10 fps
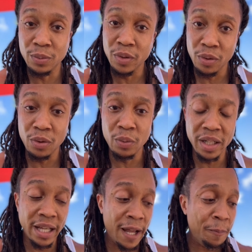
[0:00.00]
We're gonna go
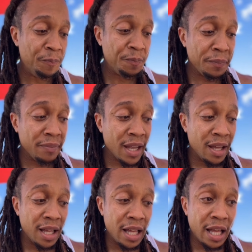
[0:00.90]
with that. No, we
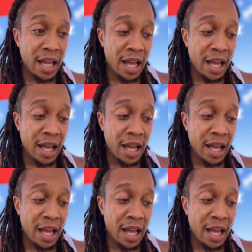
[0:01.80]
don't.